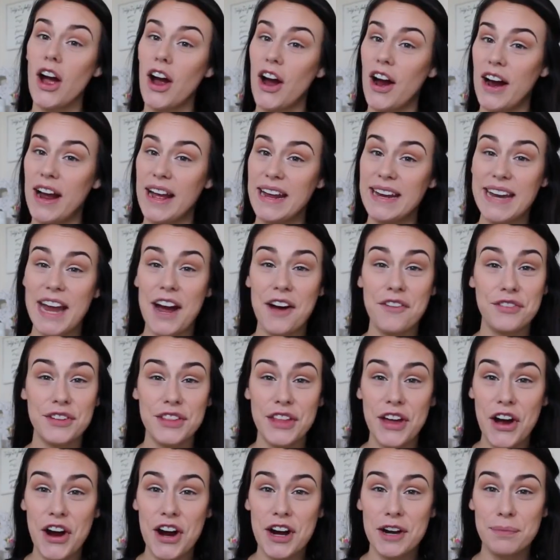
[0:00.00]
Alright, now
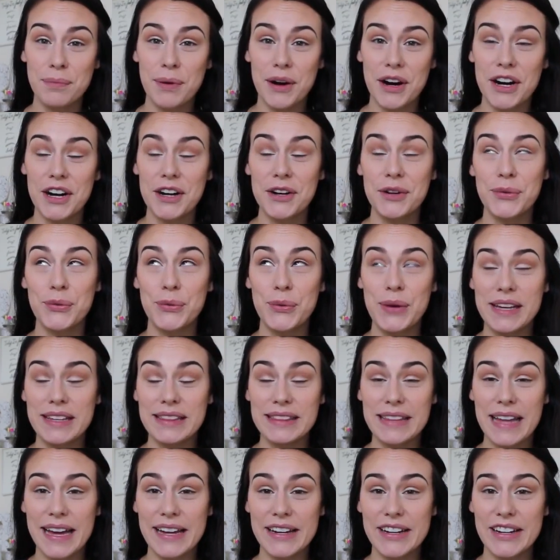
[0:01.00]
for the hard part,
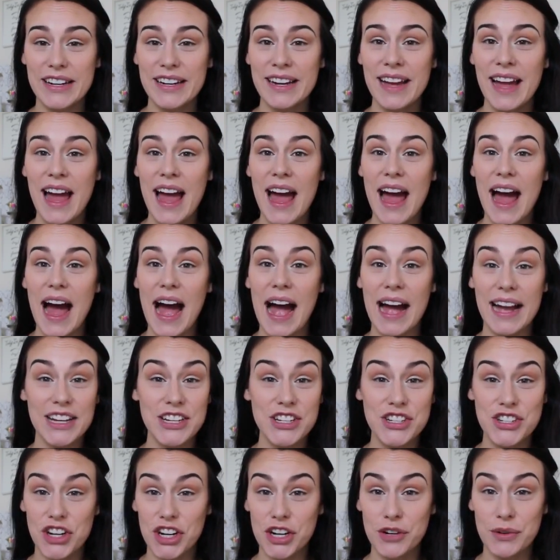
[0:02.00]
wing liner. I
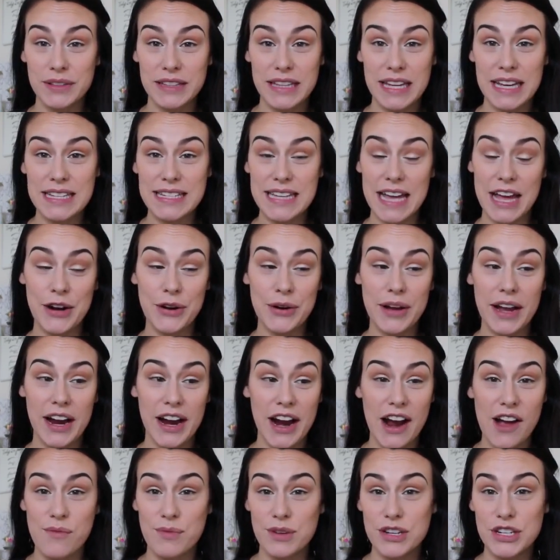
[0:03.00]
struggle with this, I don't
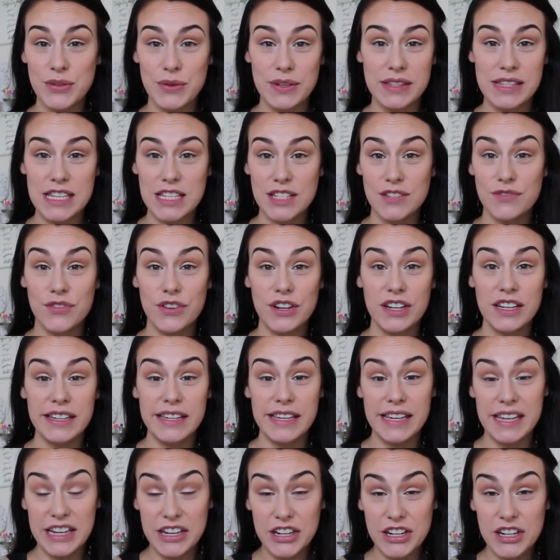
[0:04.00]
care, I've been doing this for
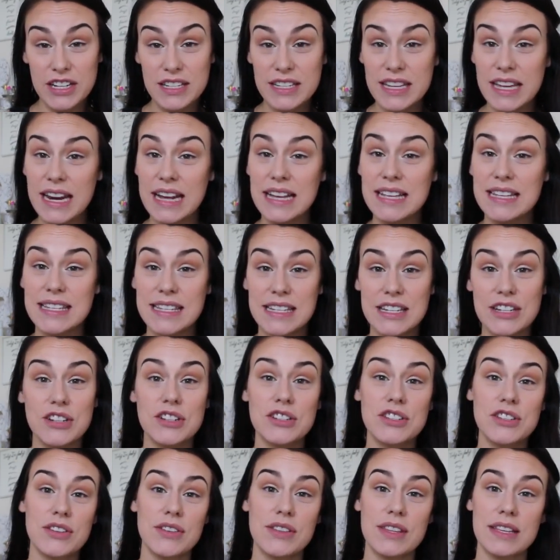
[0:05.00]
years, and I
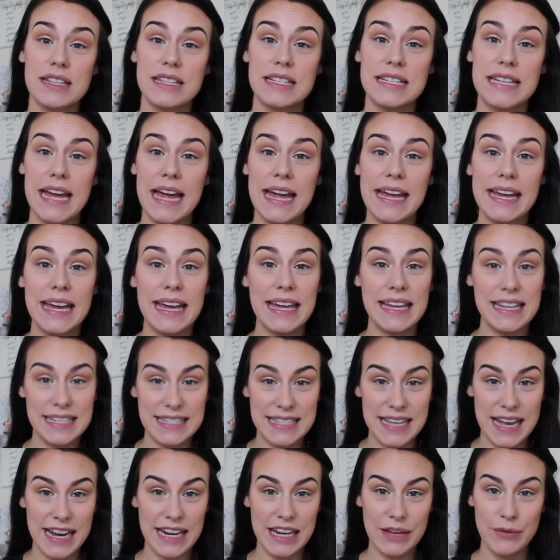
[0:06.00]
still to this day get
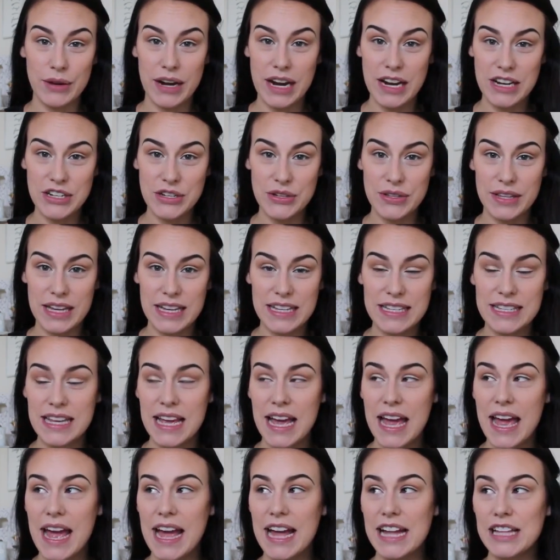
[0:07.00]
anxiety when I do this.
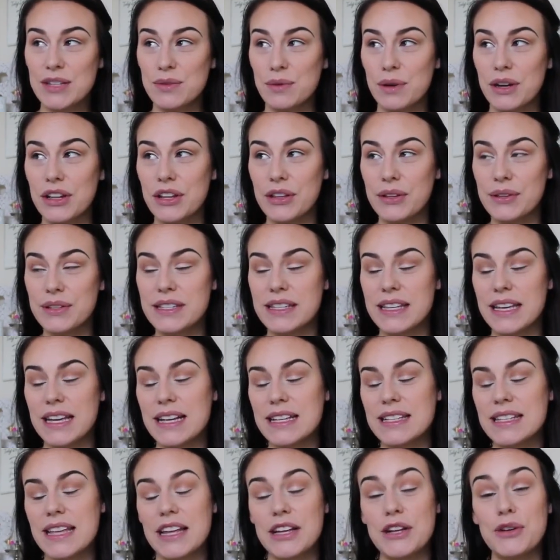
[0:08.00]
It's one of those
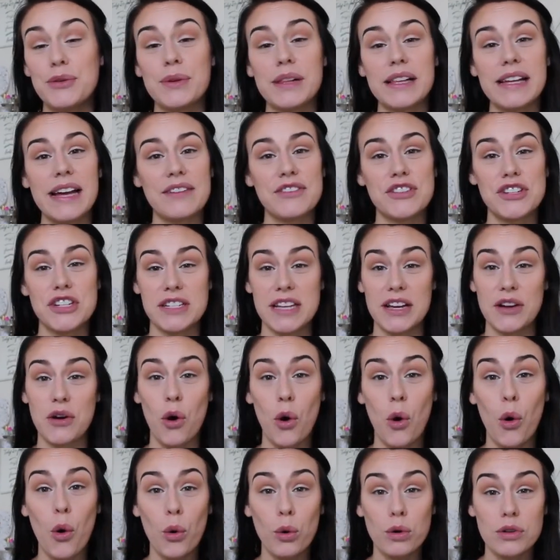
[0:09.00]
things that you really have to just like
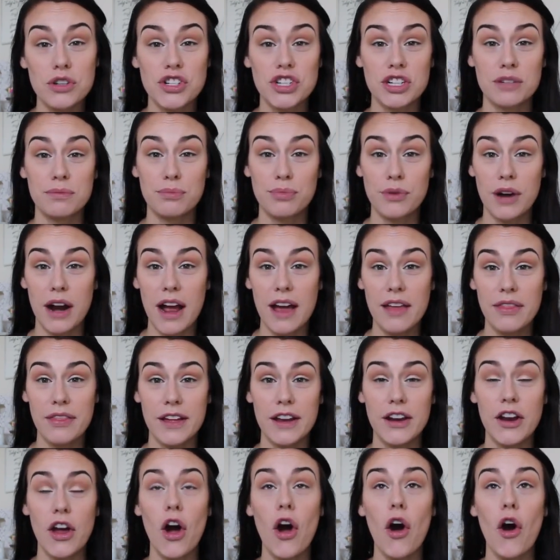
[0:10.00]
hold your breath
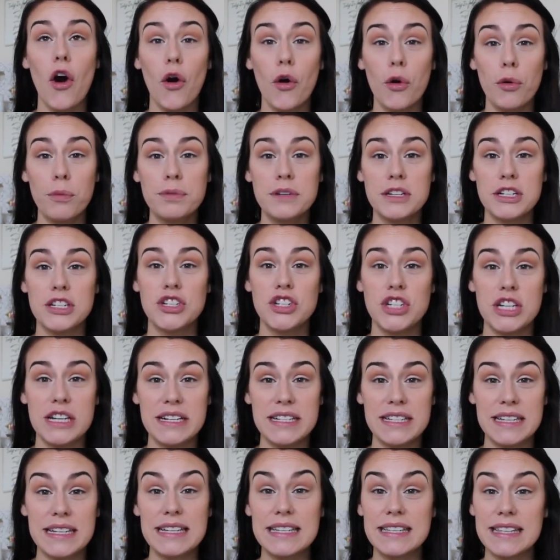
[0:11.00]
and hope to
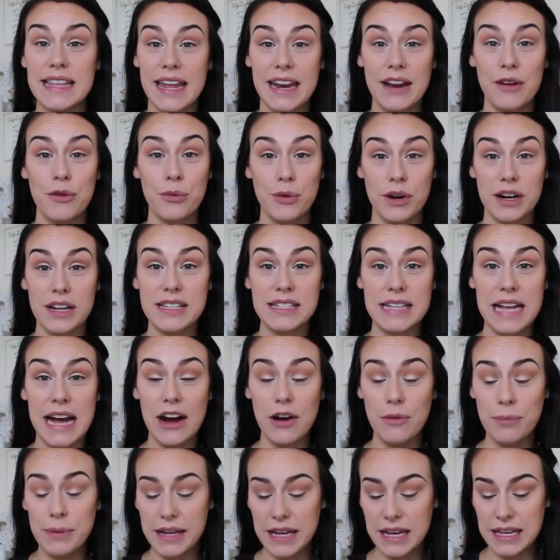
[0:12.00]
Jesus that it works
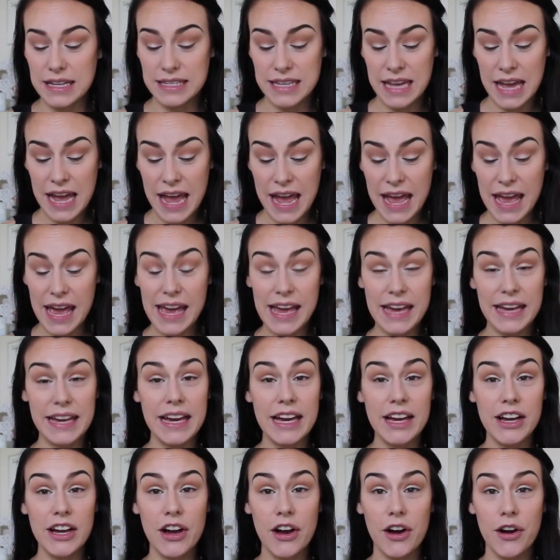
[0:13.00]
out, because it
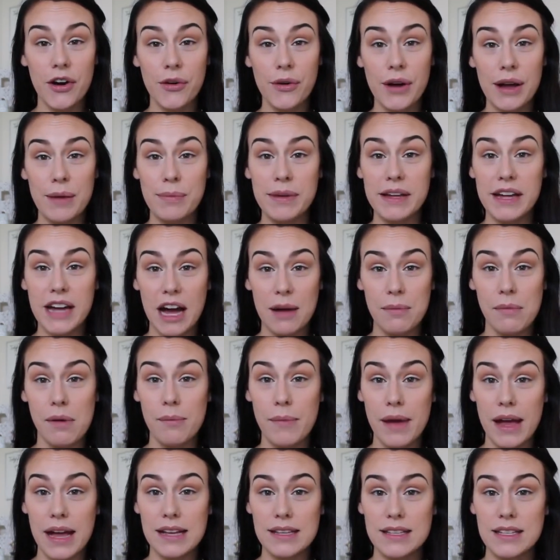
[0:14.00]
can go and become a
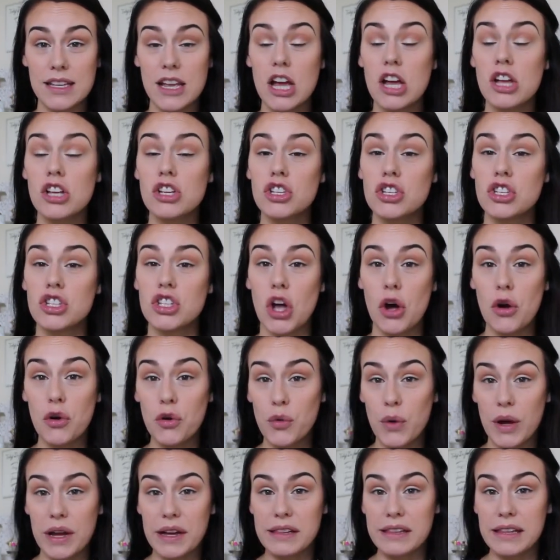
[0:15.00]
mess
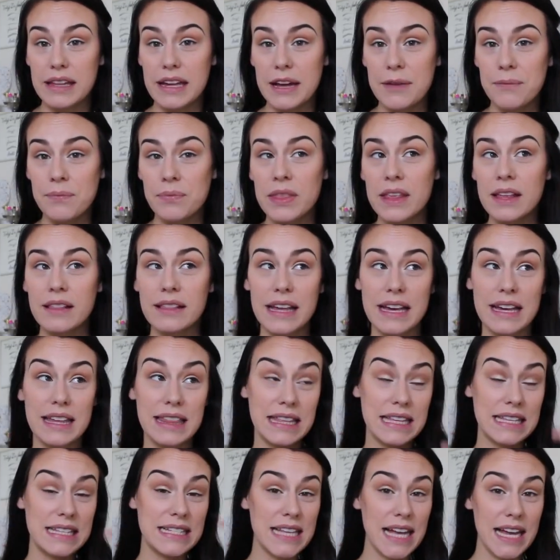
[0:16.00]
so quickly.
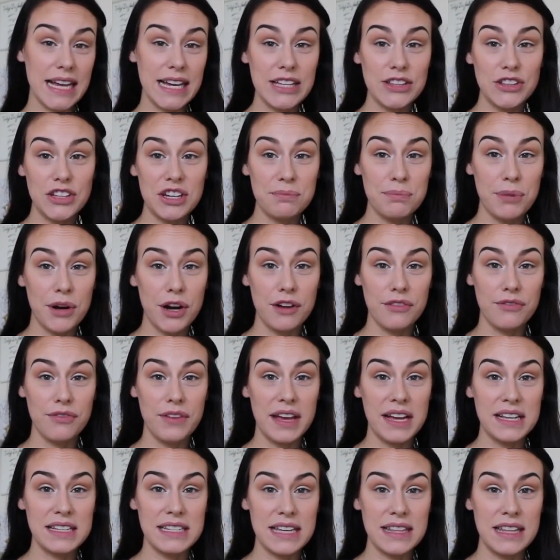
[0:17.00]
Like this side can look
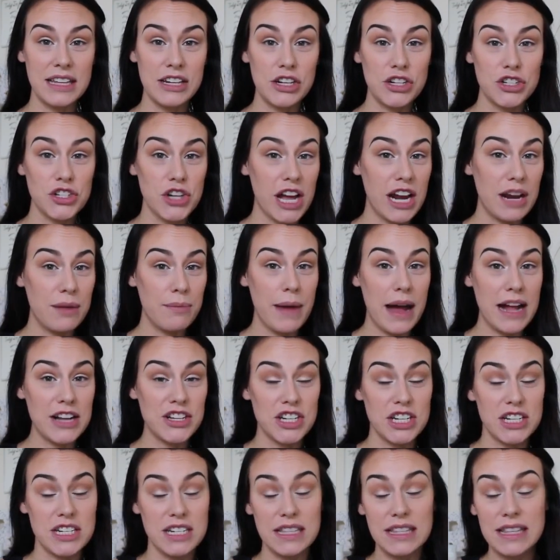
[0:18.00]
perfect, and then you're trying to
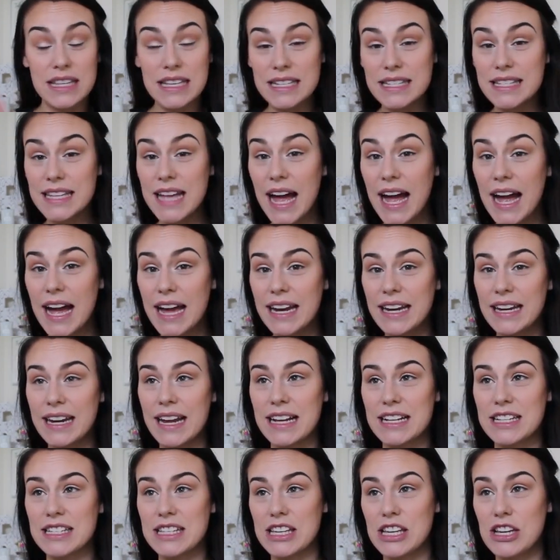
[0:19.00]
match it to this side, and
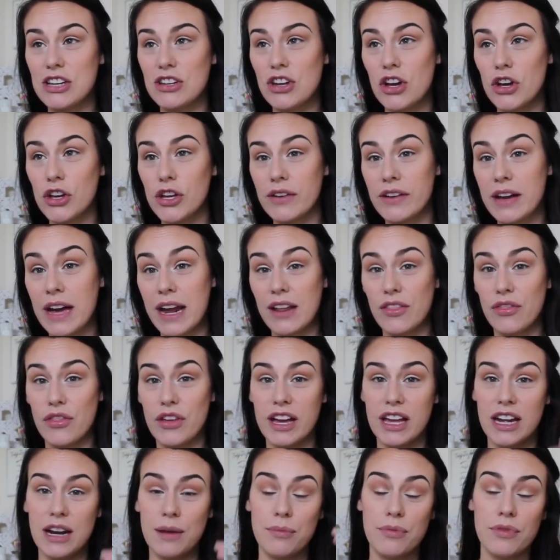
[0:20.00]
next thing you know, you've got to
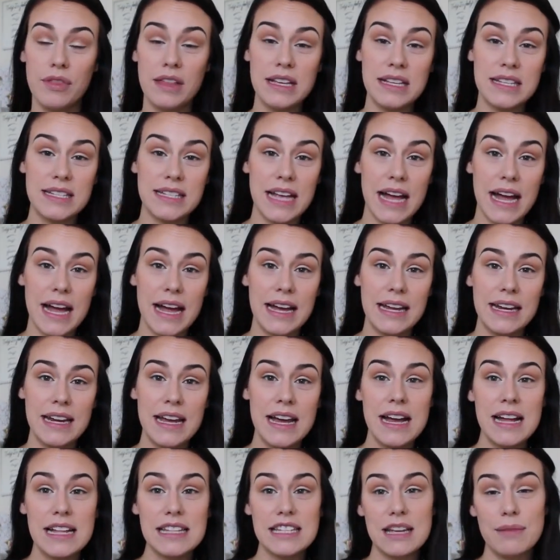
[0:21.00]
thicken up this
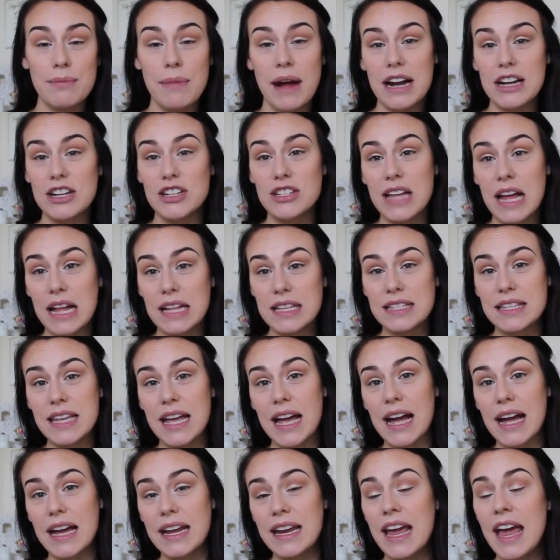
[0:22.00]
side to match that
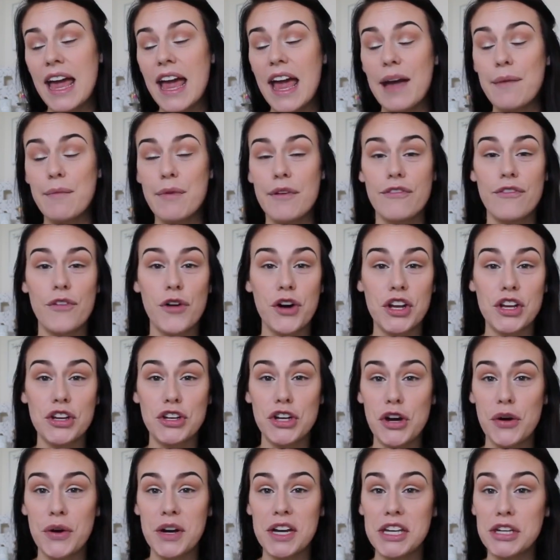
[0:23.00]
side, and before
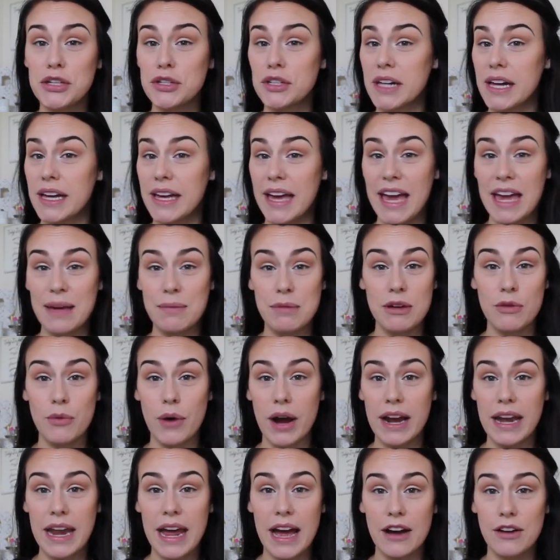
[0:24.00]
you know it, you look like Amy
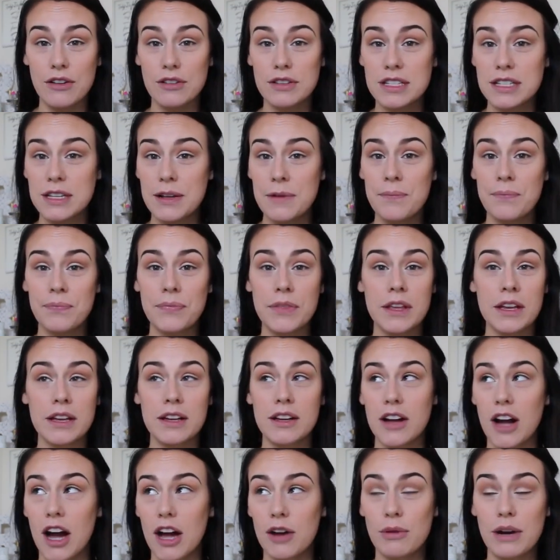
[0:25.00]
Winehouse.
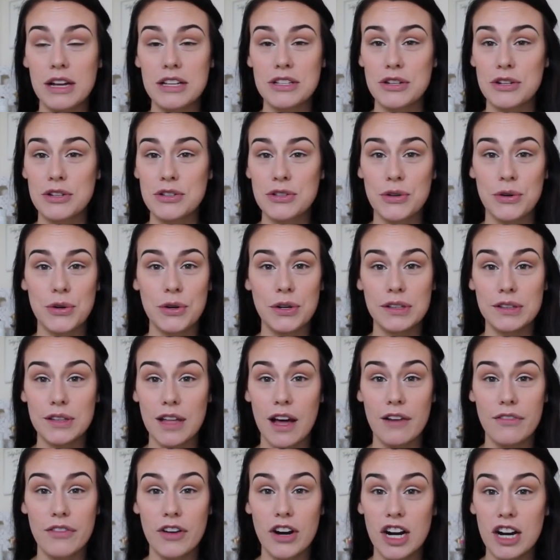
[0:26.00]
God rest her soul,
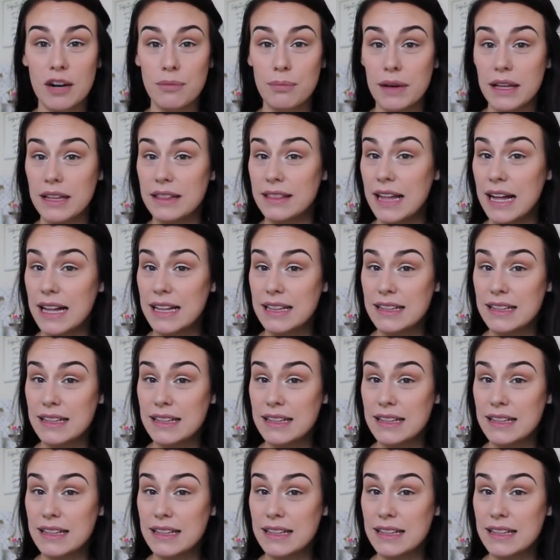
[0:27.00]
love her, but